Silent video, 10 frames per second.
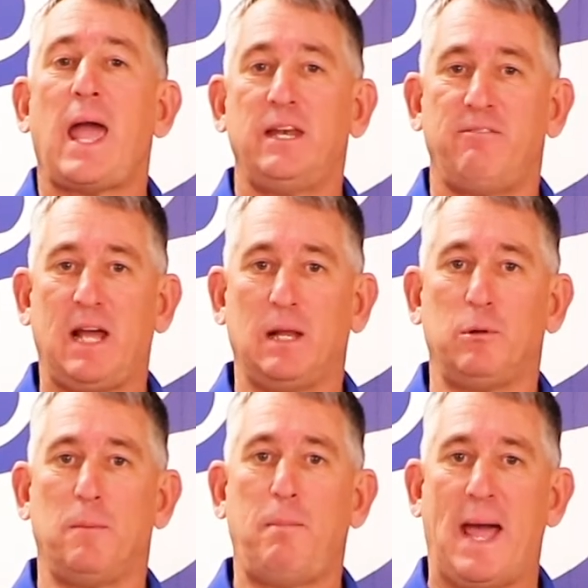and
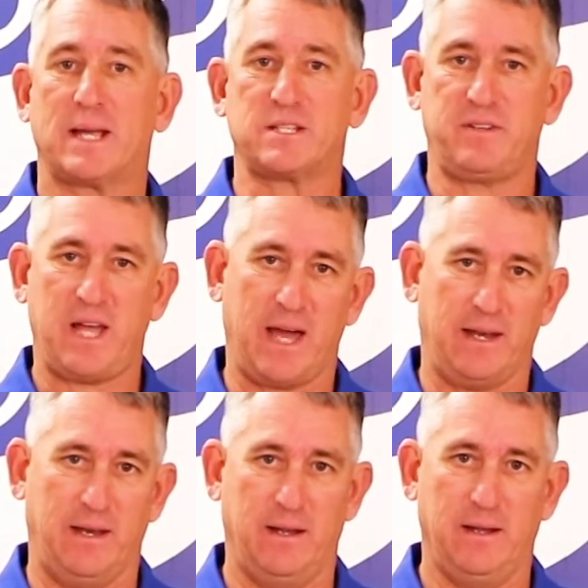available in packs of
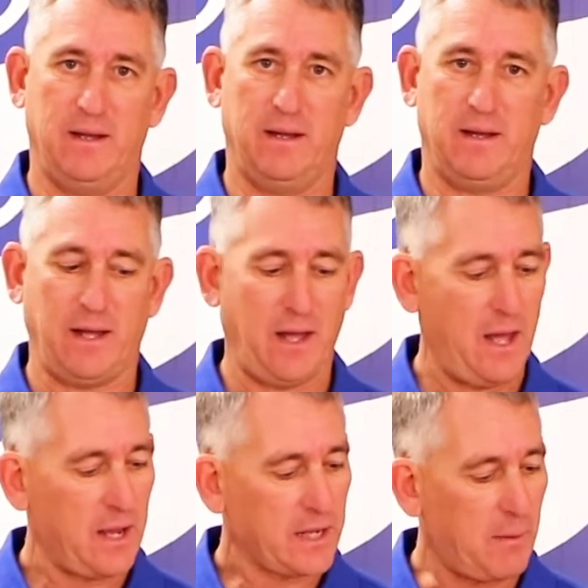ten.
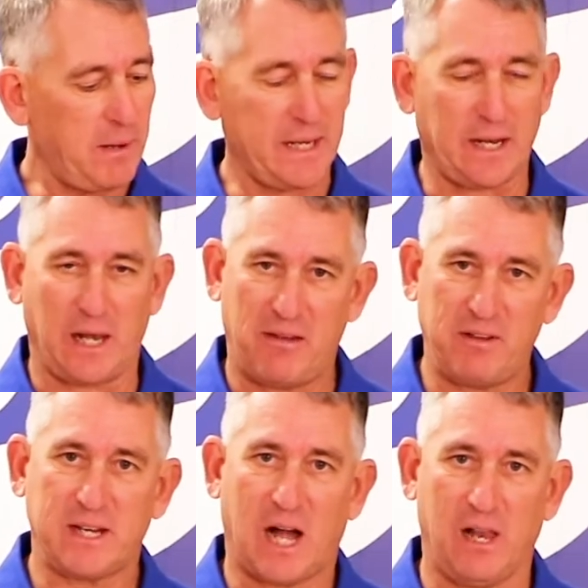Coming in
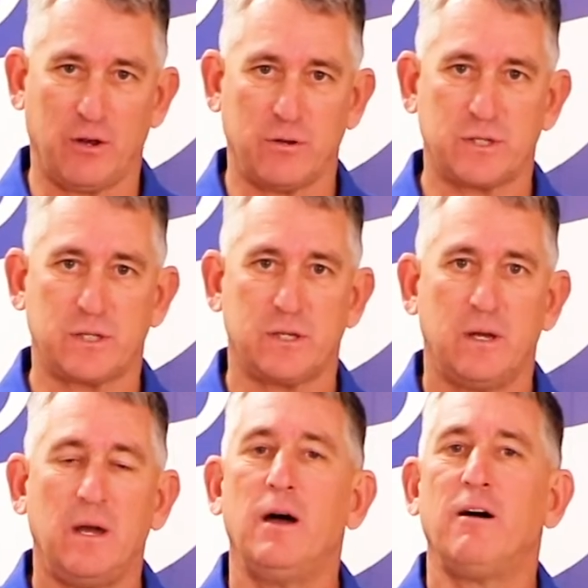eleven colors,
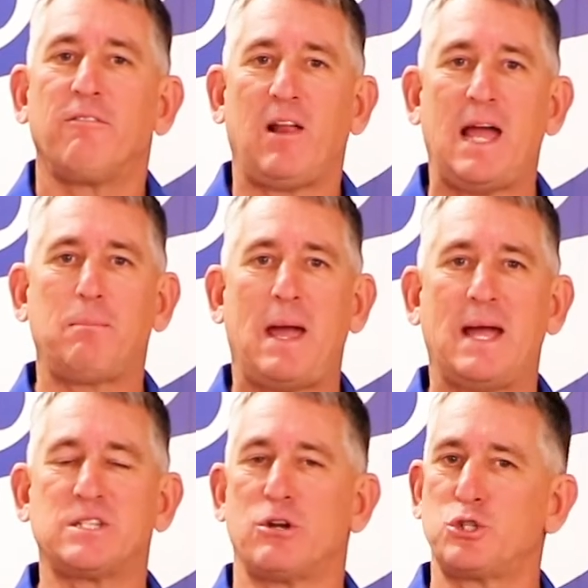
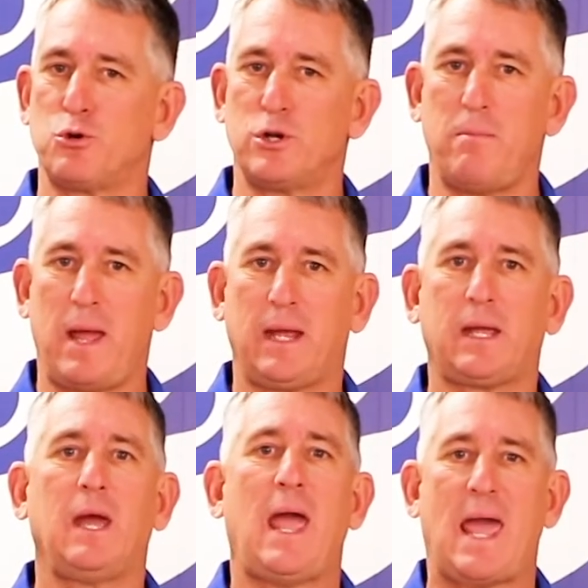Flagbands are sure to
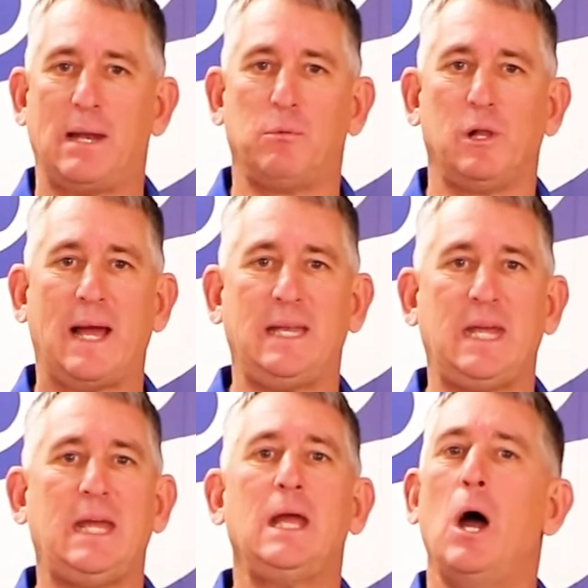make animal I
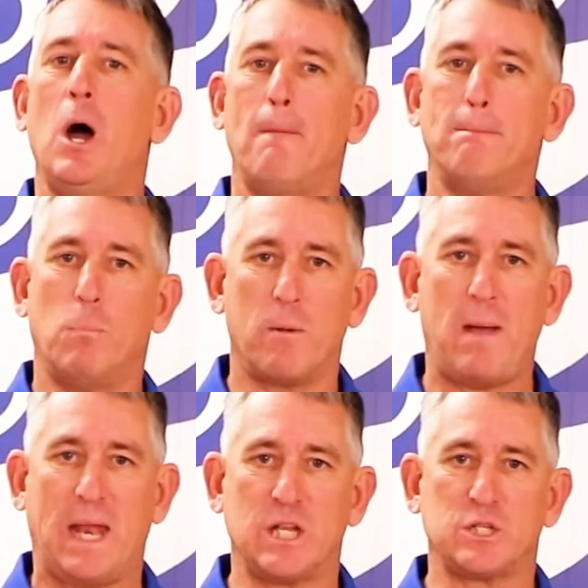D more
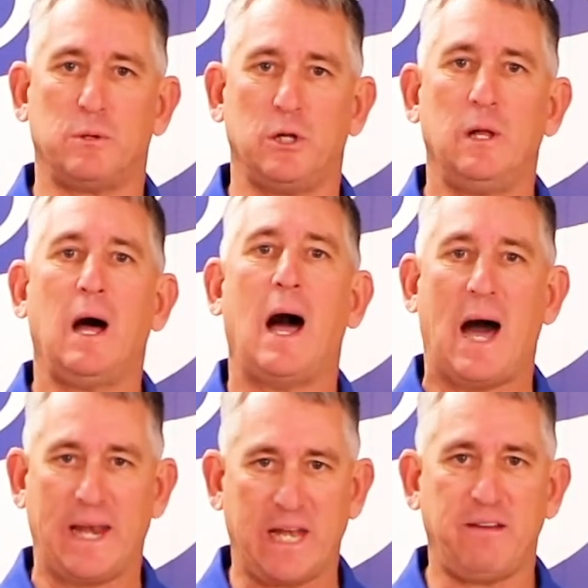manageable
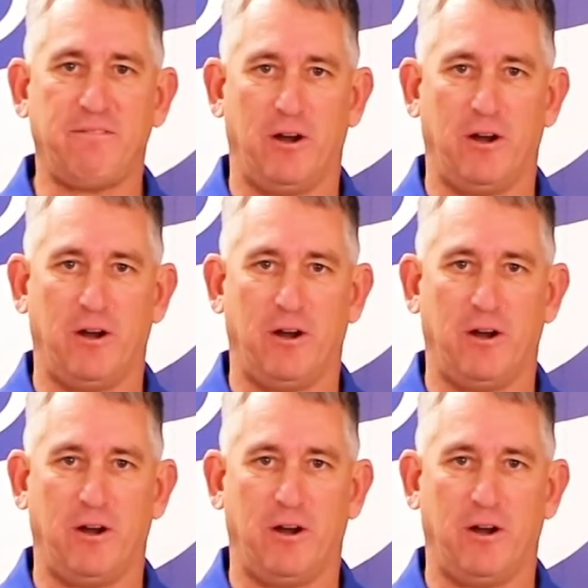on any